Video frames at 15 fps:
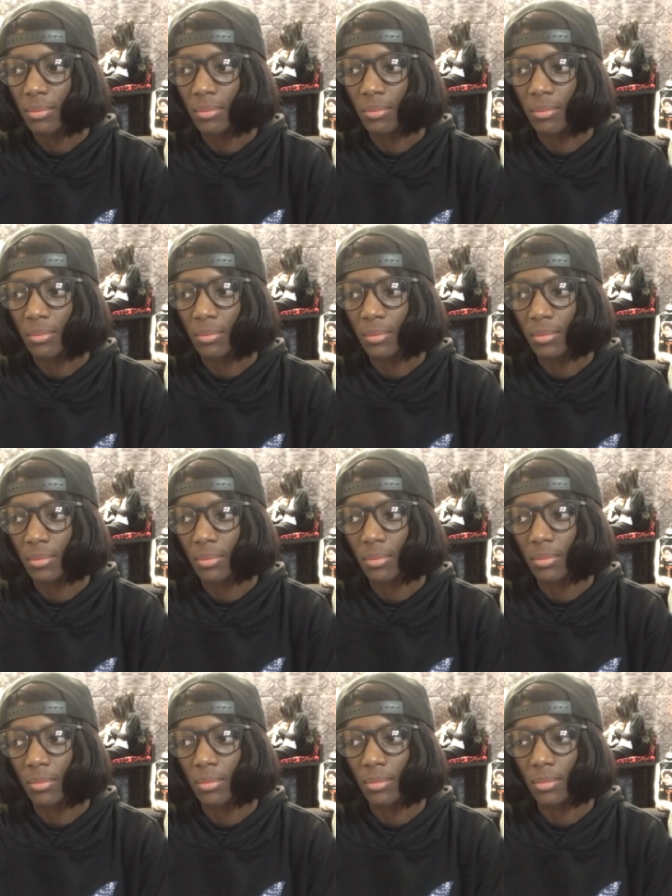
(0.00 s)

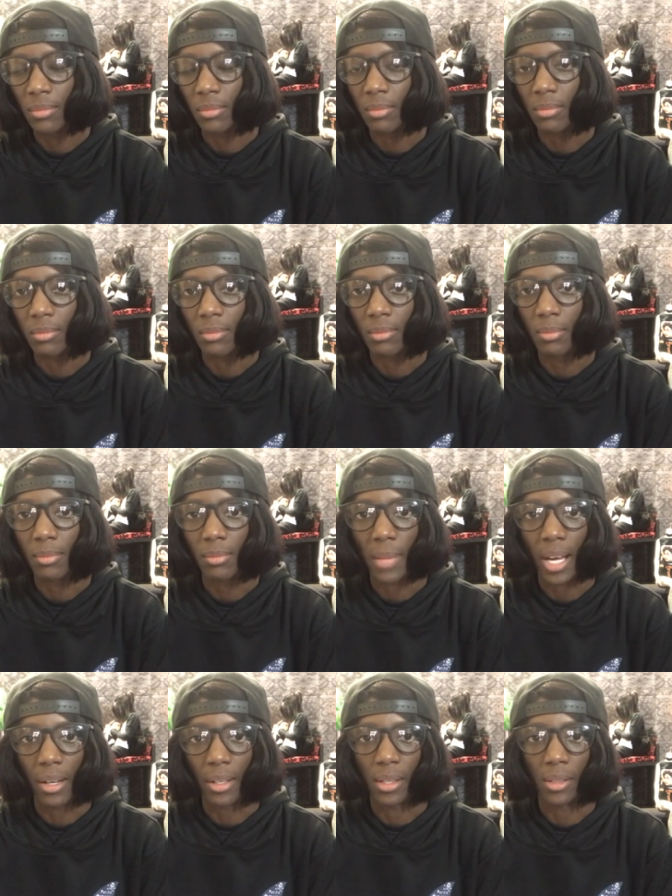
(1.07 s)
Mm, mm,
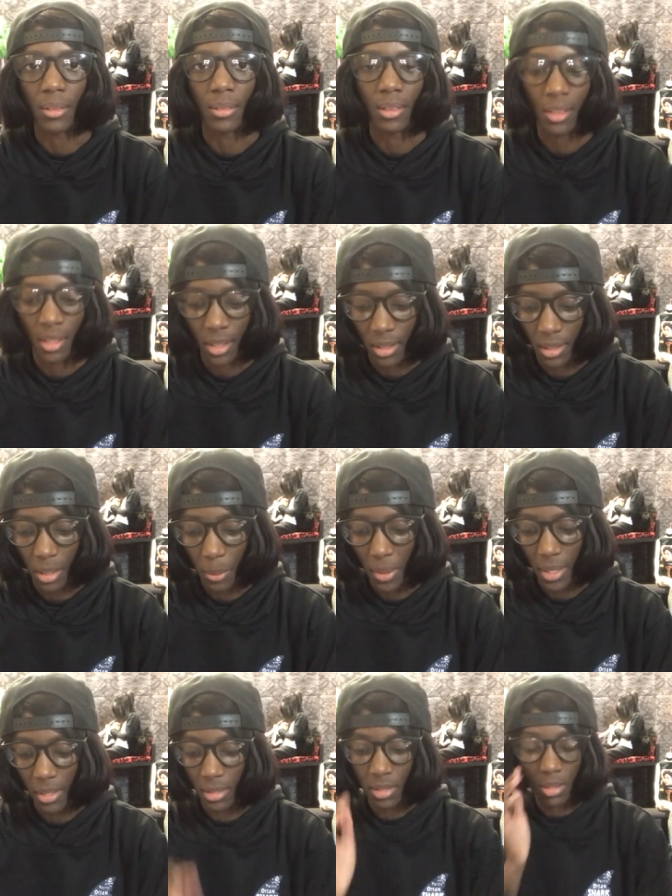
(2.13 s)
I don't know.
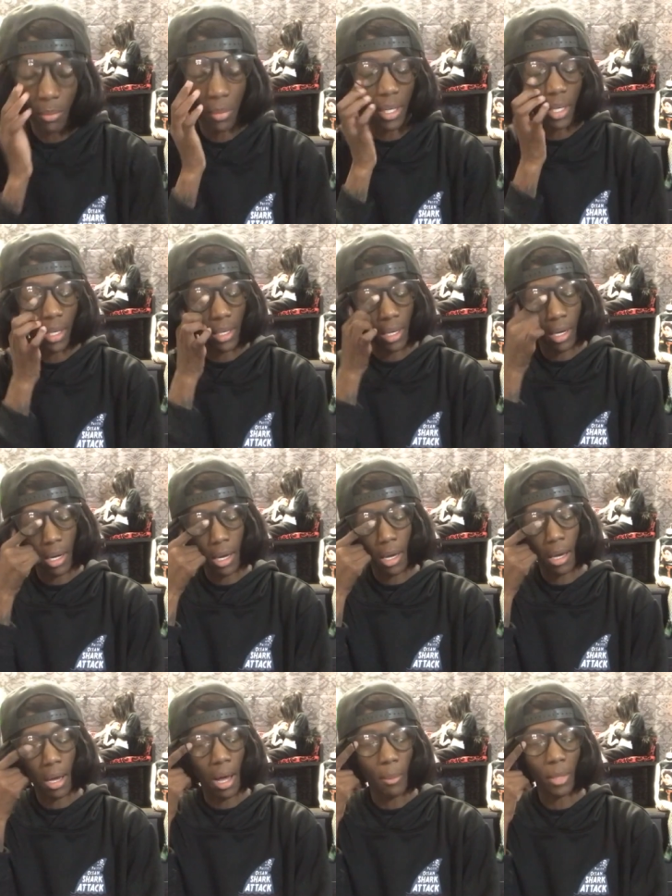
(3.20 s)
Depends, but
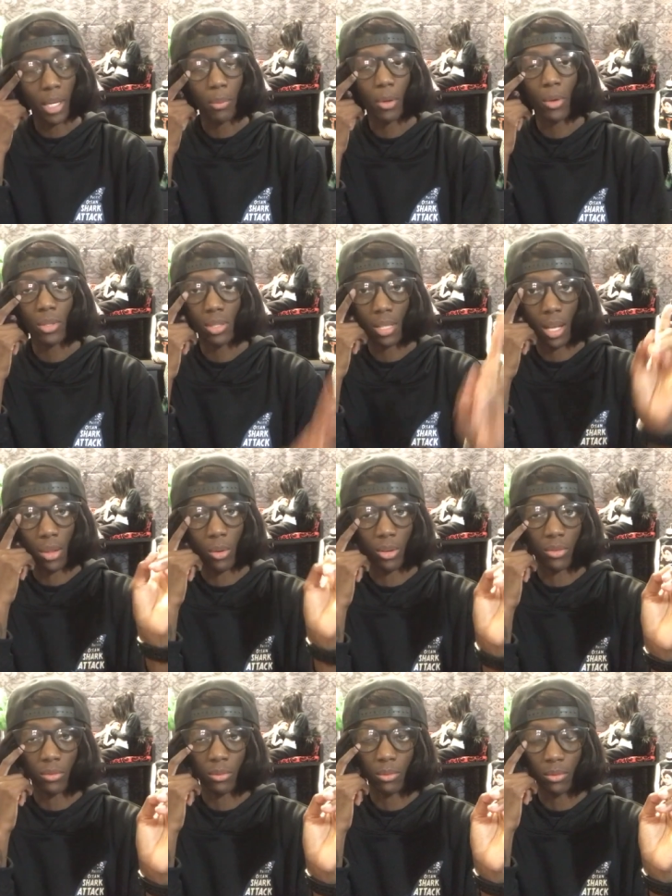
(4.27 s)
uh, I'm going to post the other
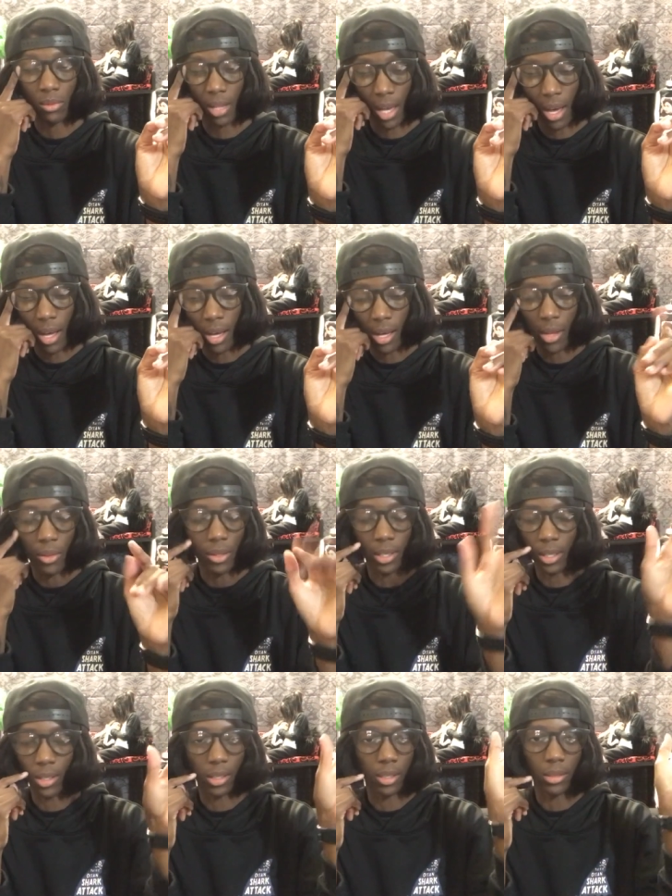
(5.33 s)
one, uh,
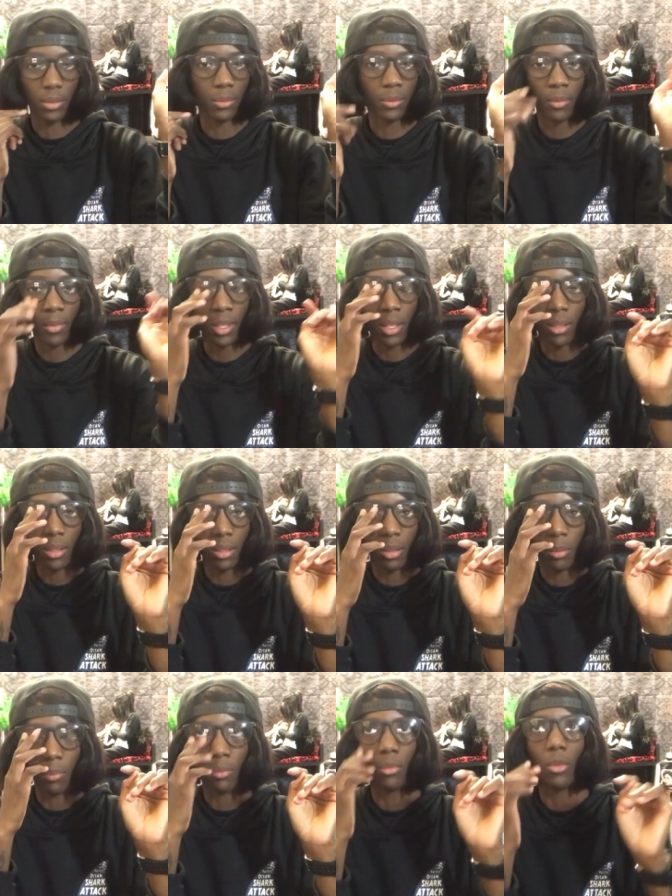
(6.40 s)
the, the,
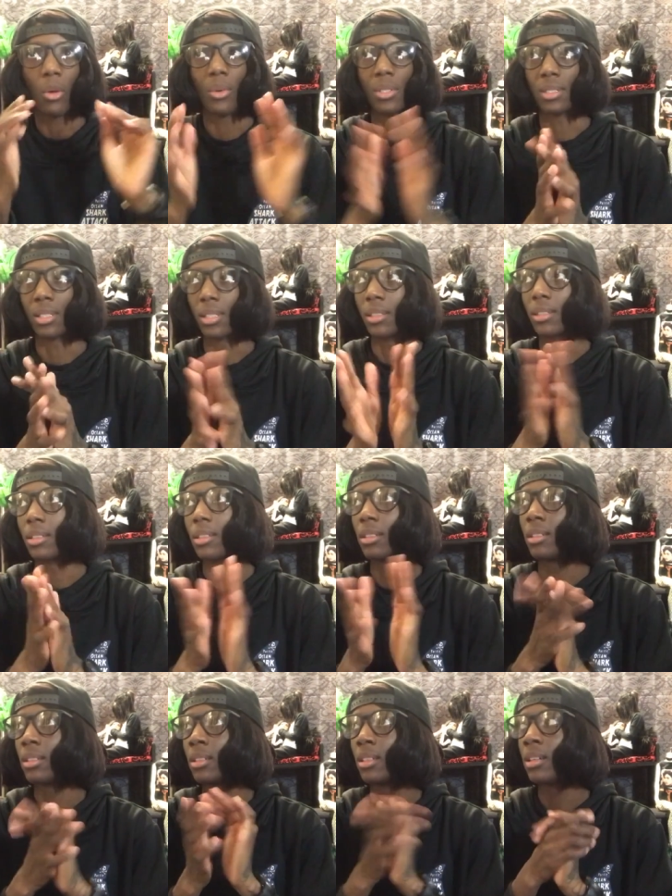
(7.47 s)
what was it?
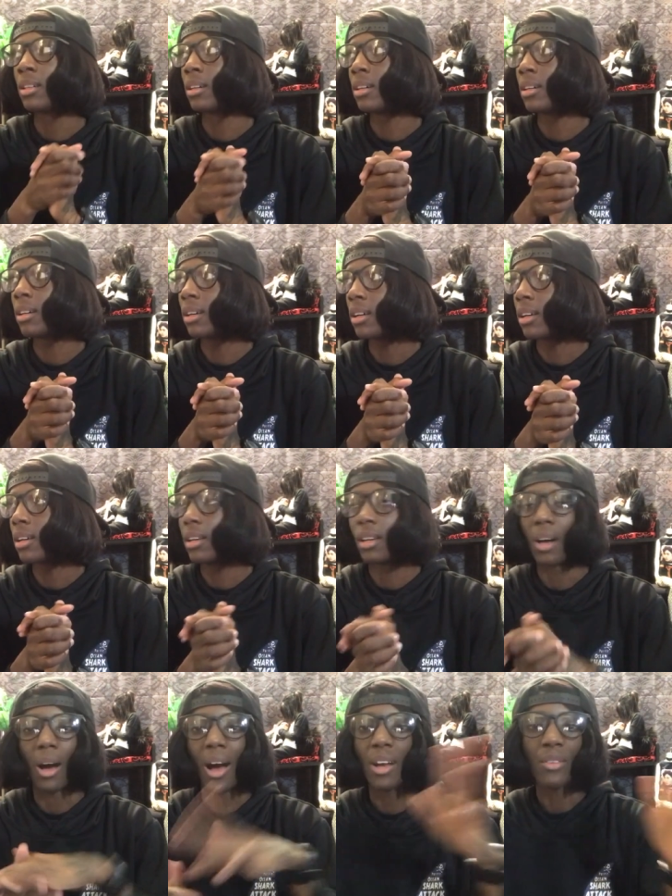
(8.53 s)

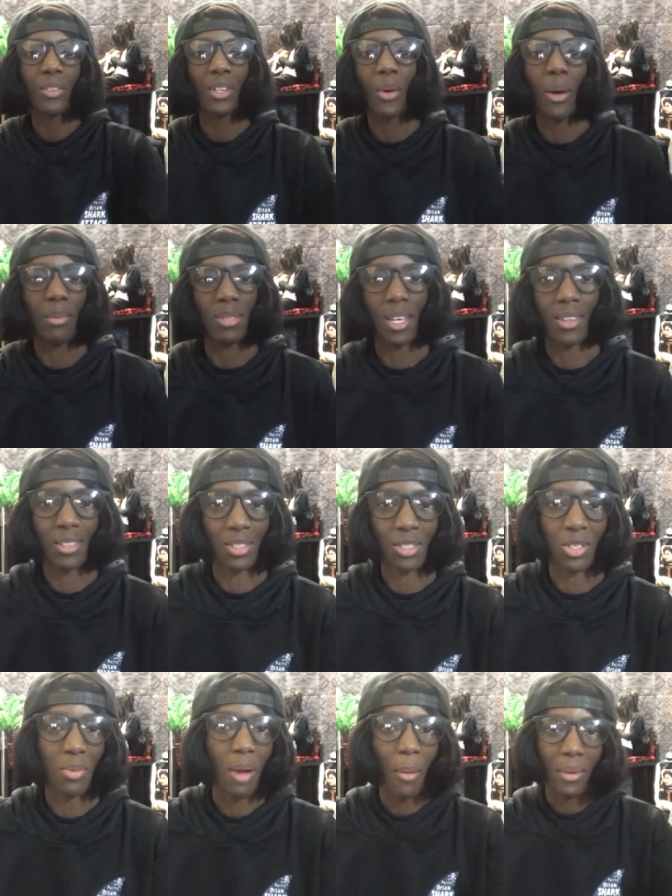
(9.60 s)
I don't really know why I'm saying this
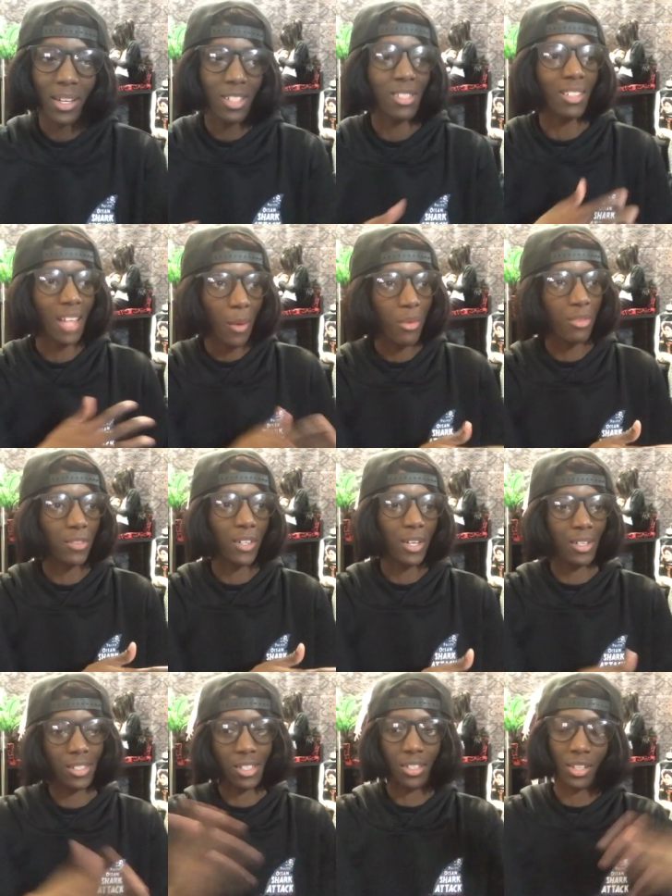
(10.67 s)
because you're probably going to see that one
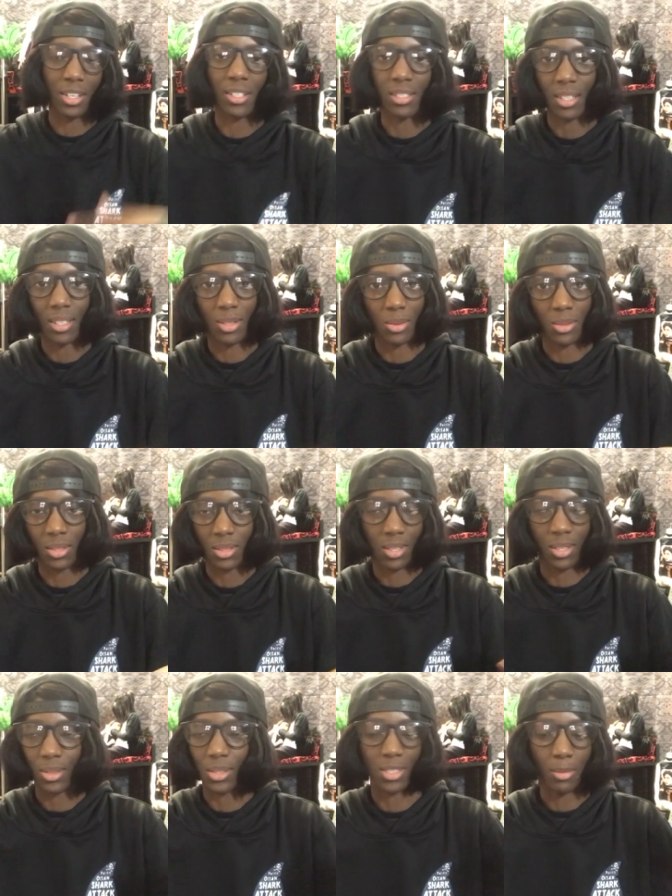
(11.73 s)
first, then you're going to see this one,
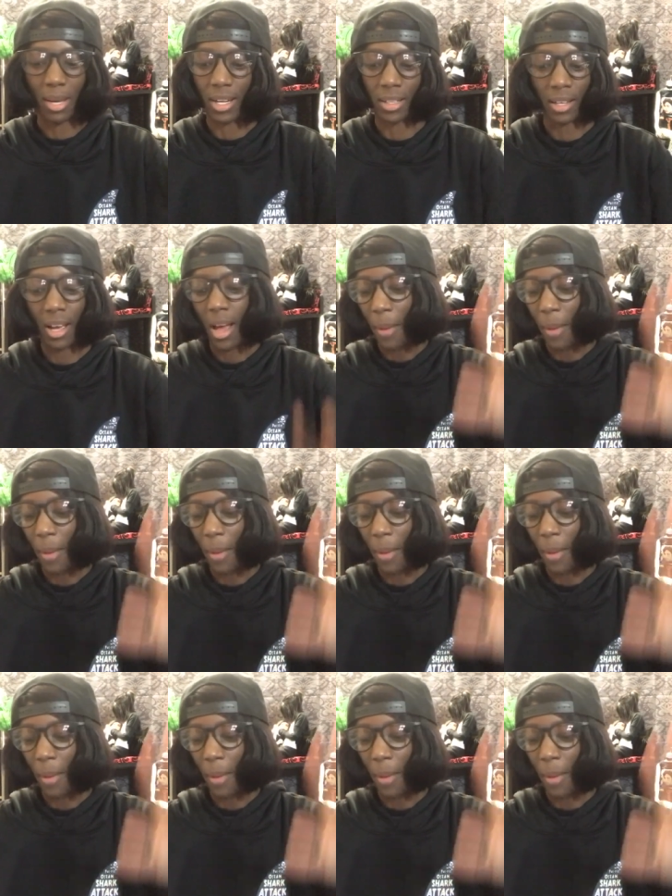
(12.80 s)
so it doesn't matter.